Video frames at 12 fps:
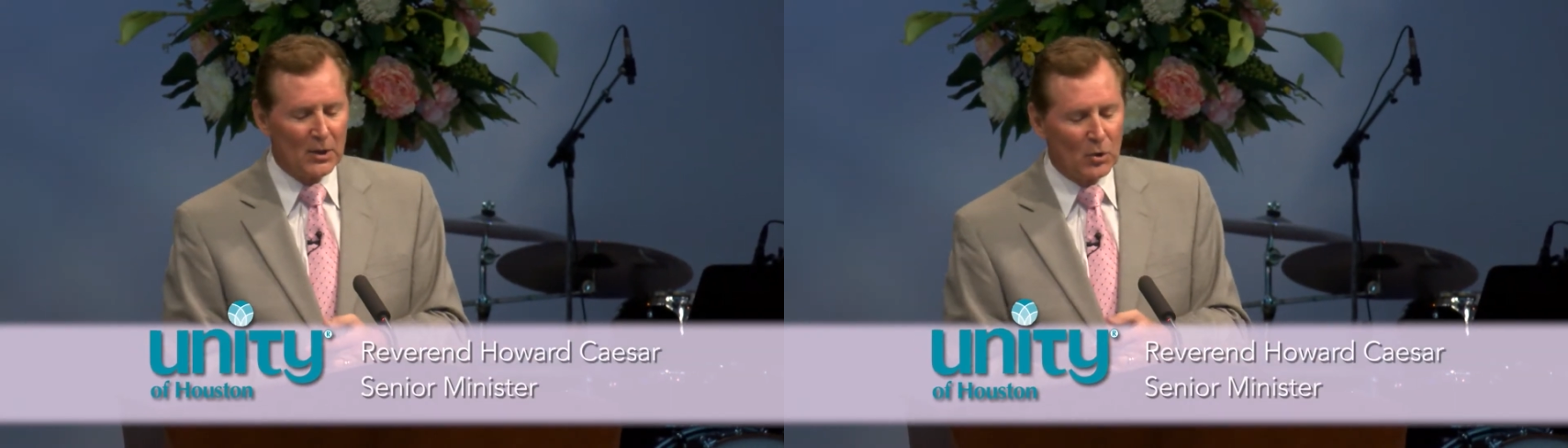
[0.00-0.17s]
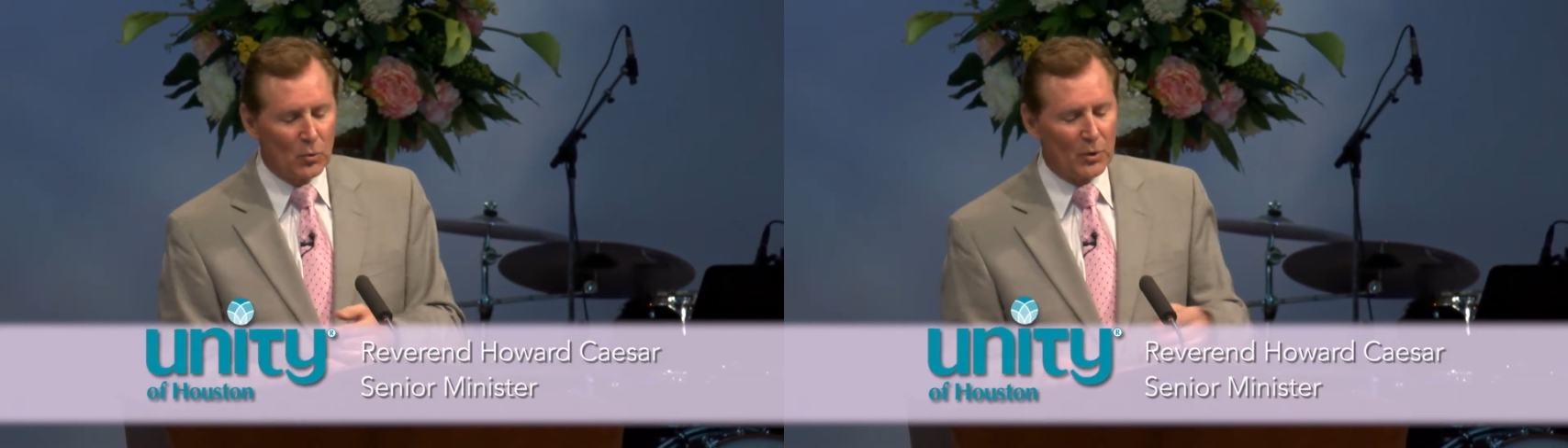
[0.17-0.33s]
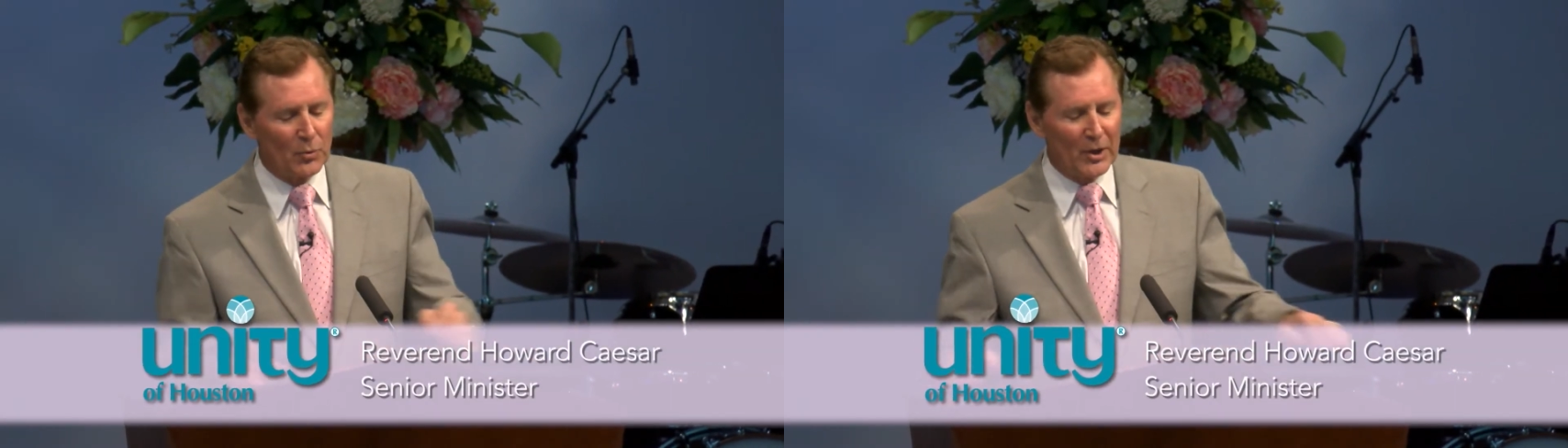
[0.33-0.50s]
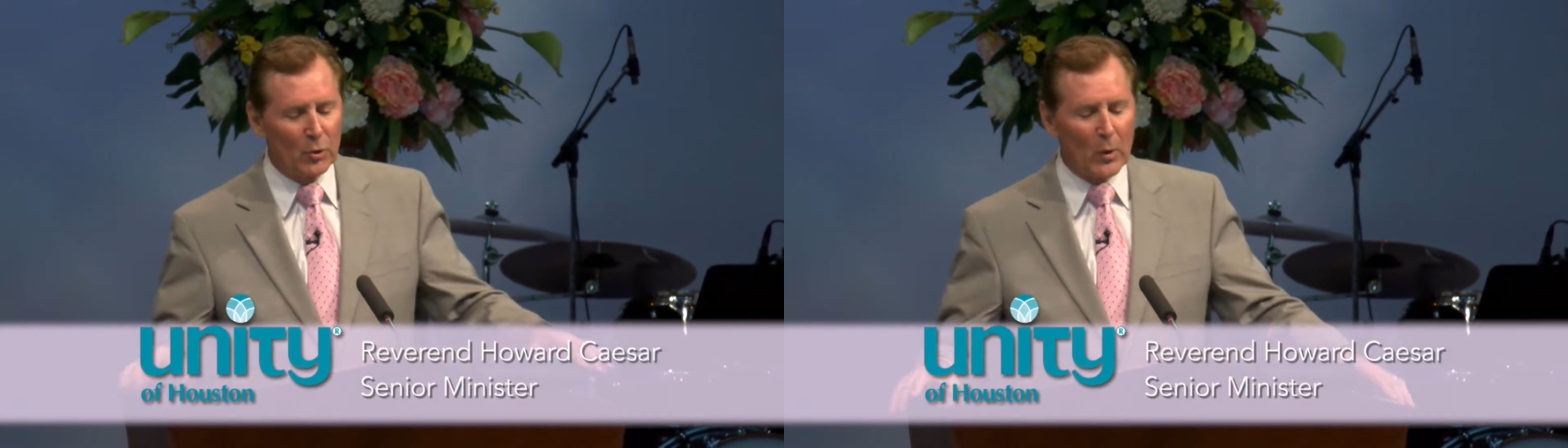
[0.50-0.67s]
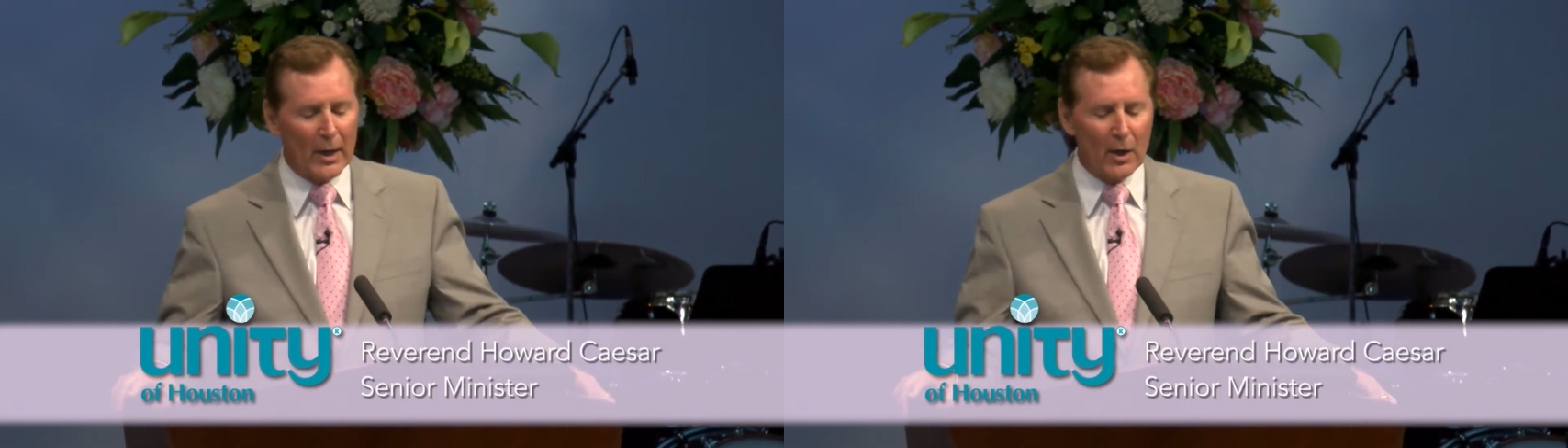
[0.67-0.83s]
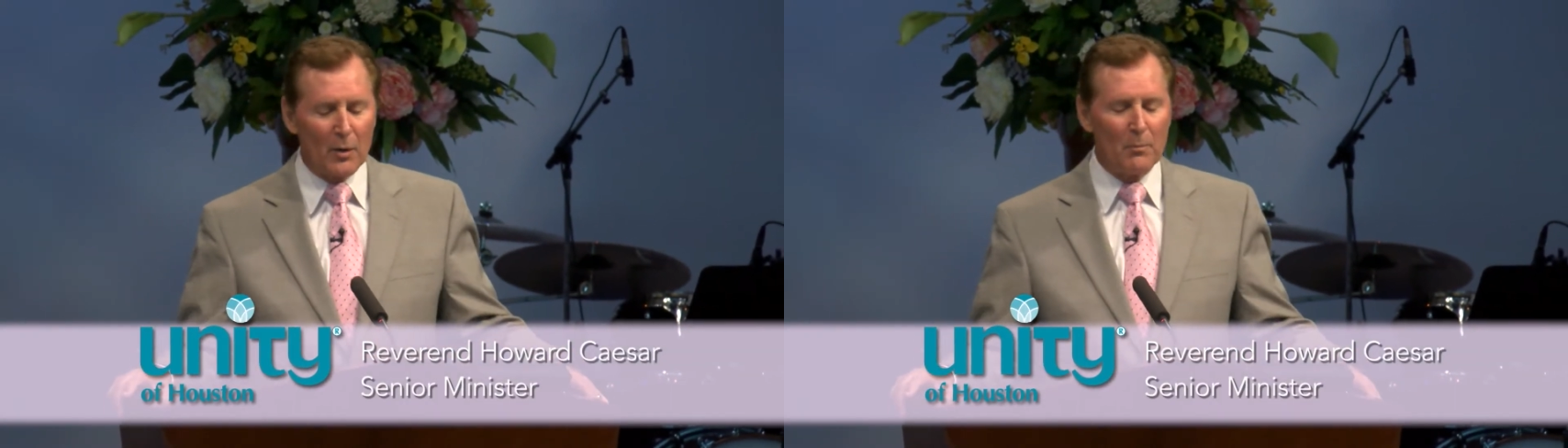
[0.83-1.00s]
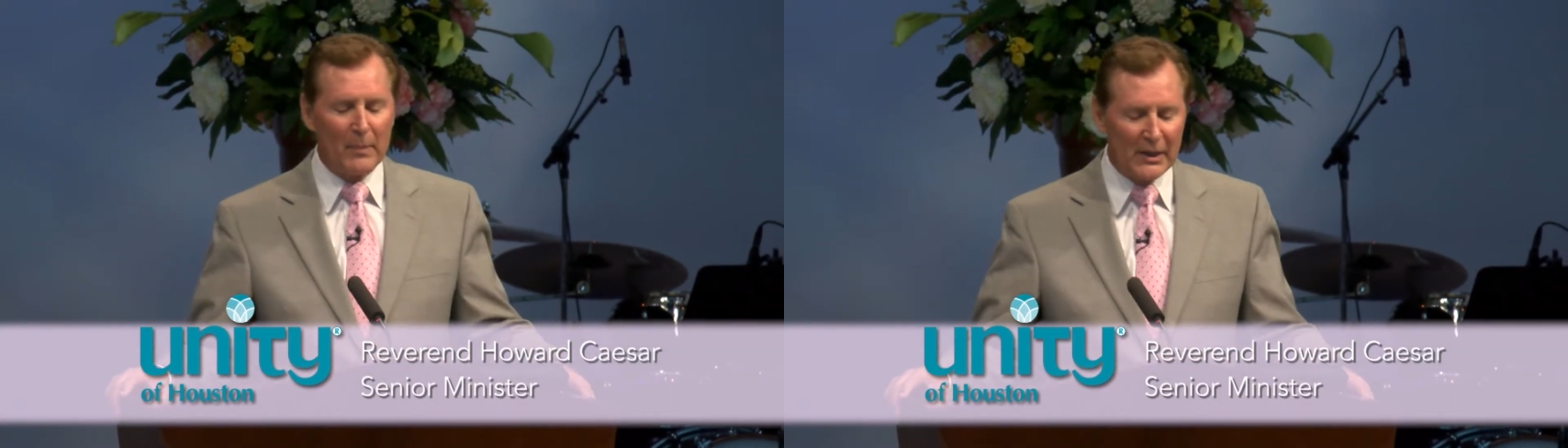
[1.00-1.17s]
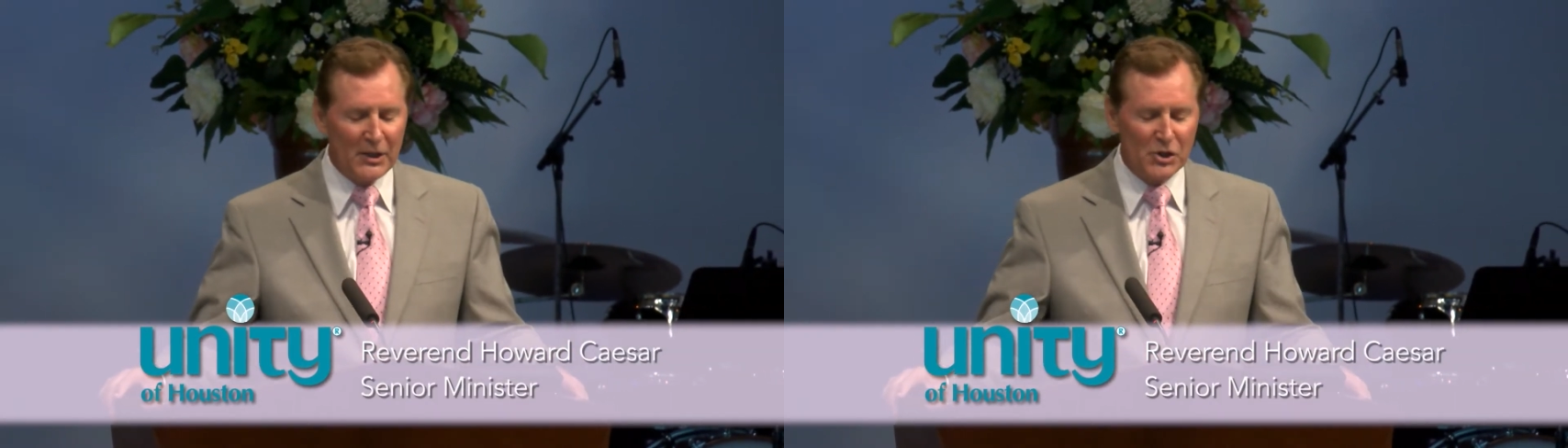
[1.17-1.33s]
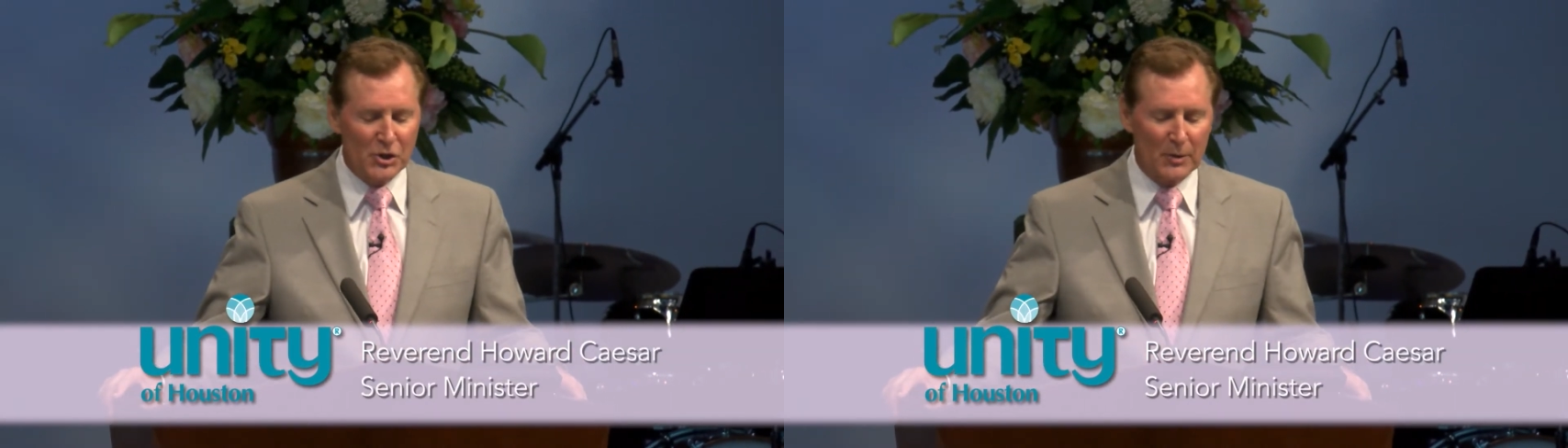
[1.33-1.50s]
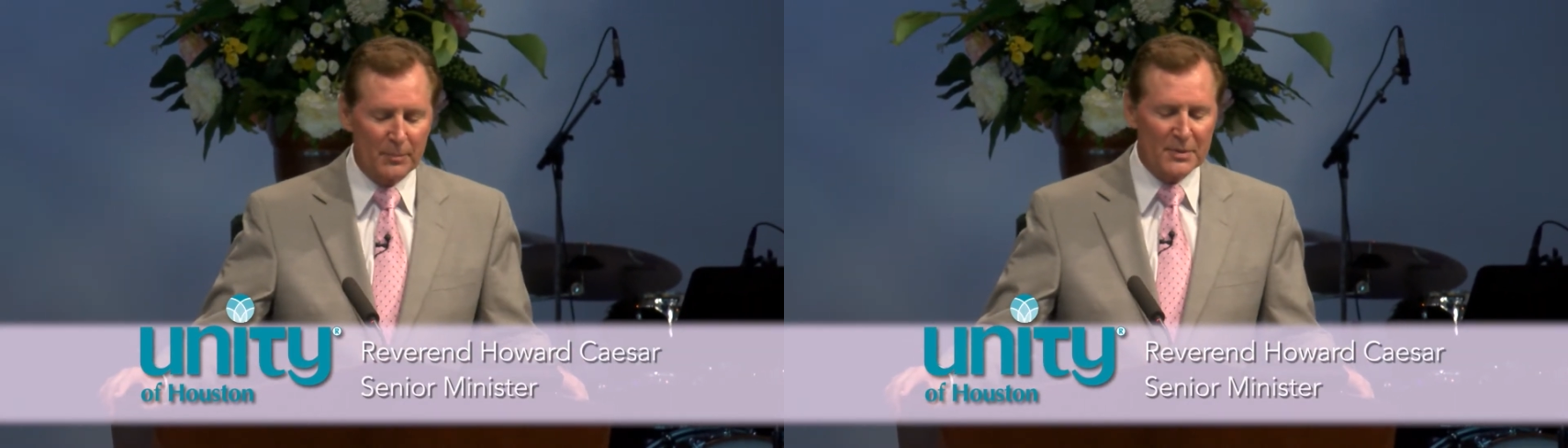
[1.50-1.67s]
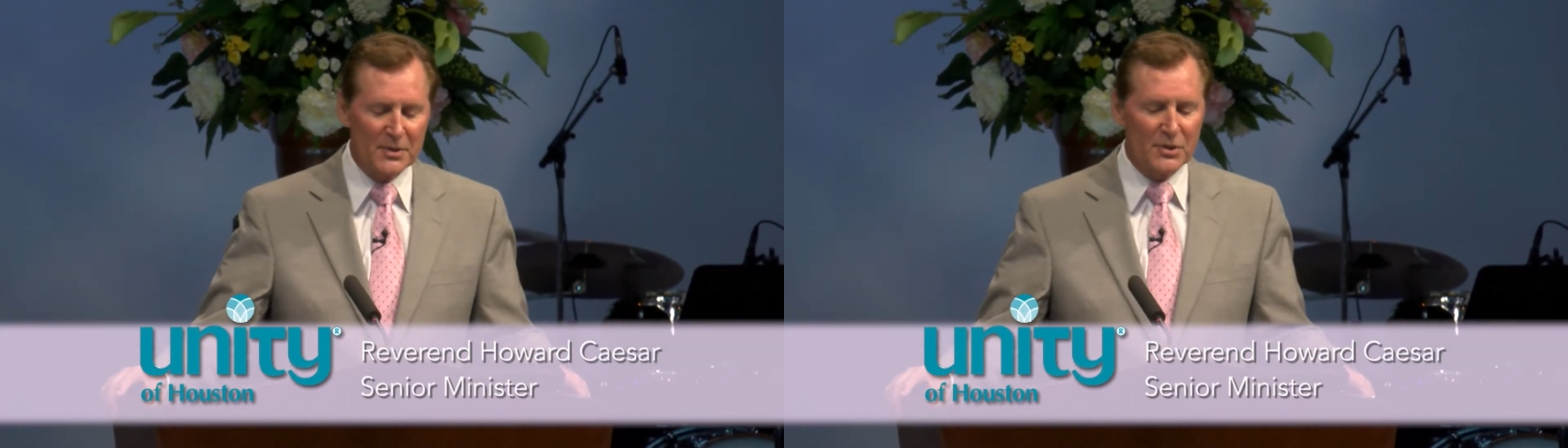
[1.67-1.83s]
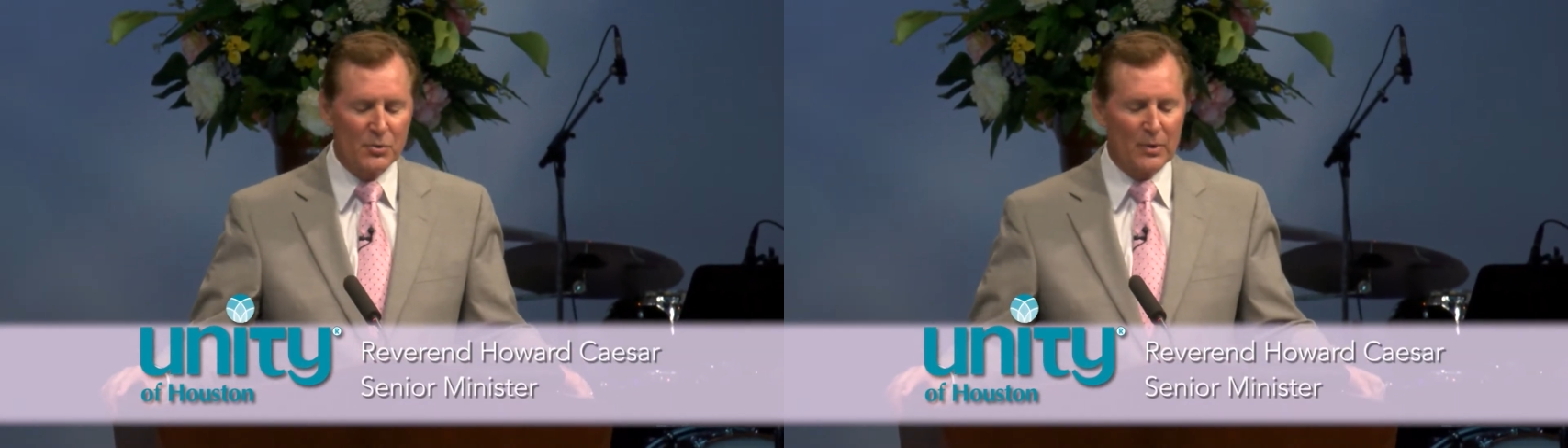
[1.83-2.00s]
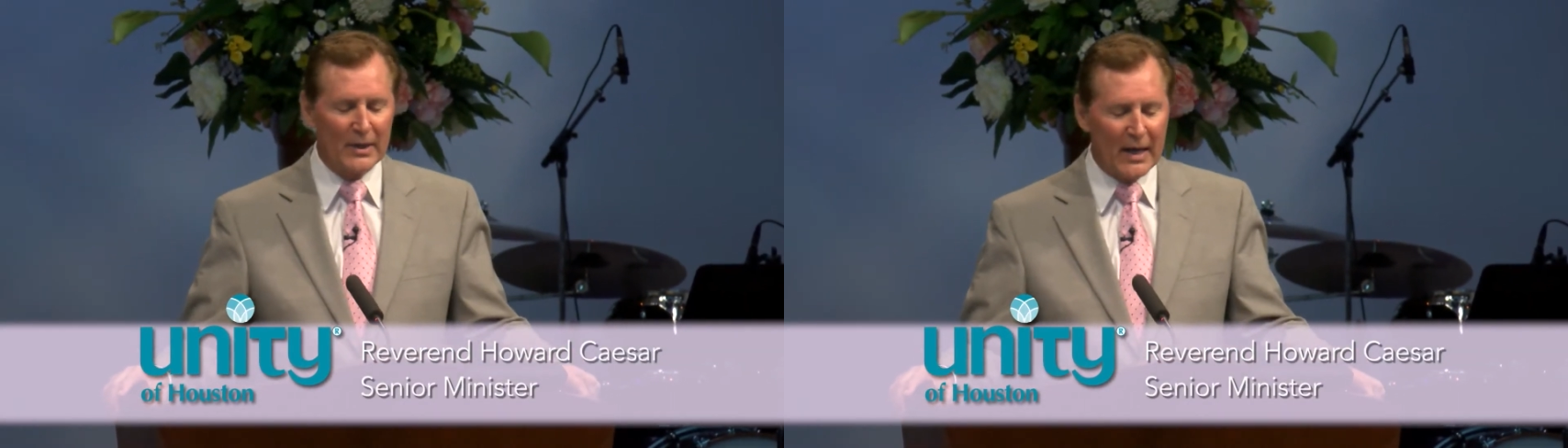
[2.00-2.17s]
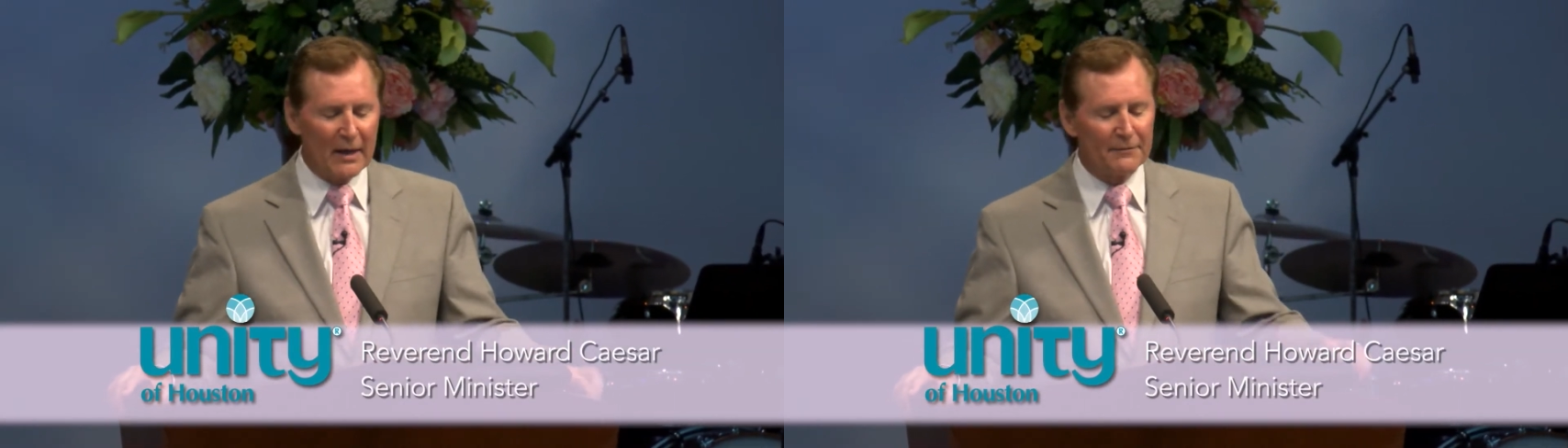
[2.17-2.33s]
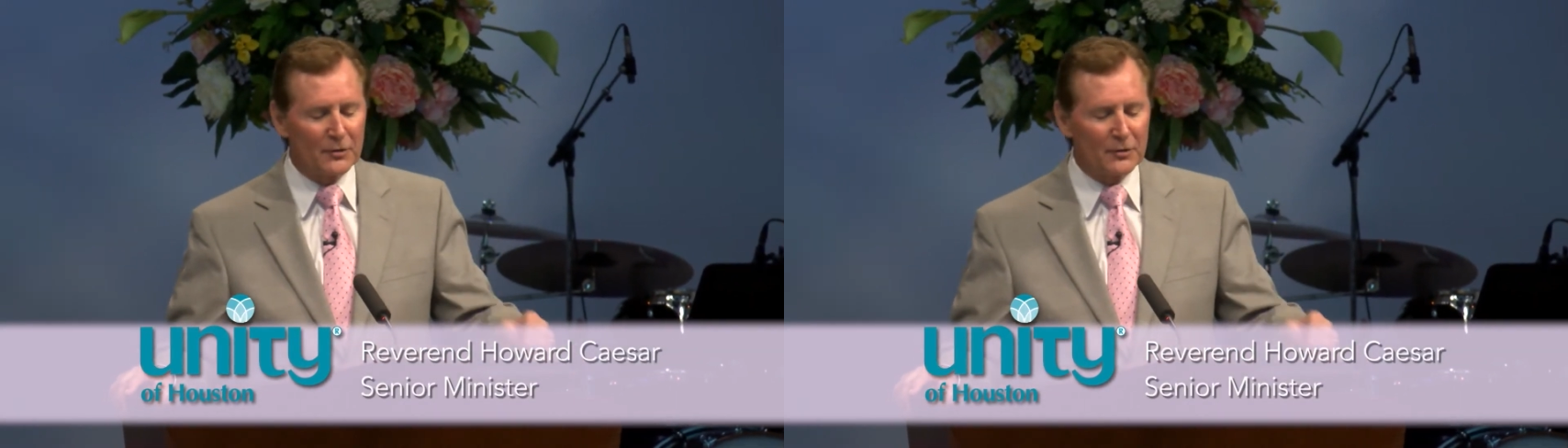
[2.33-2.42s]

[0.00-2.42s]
would require many Sherpas who would have